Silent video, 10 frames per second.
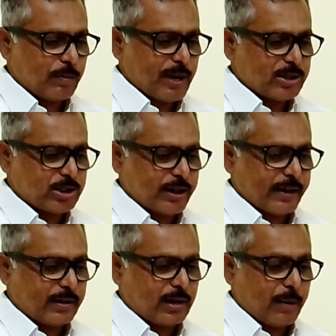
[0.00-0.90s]

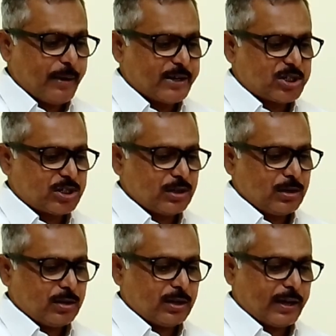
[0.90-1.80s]
magistrate, commits
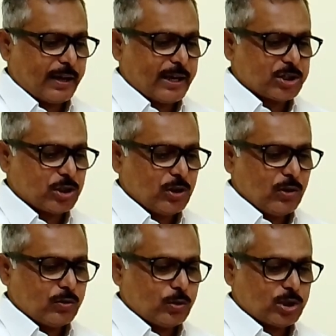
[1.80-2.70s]
the case
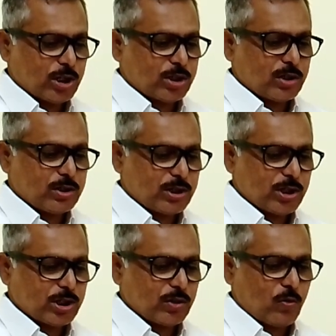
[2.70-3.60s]
to such
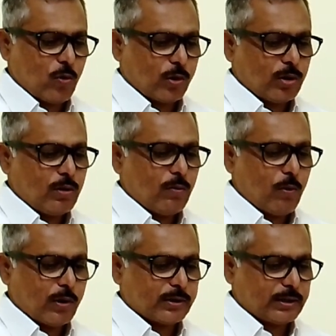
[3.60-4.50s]
session court
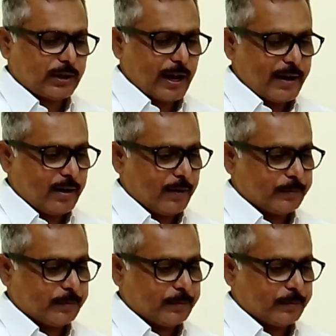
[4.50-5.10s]
for the trial.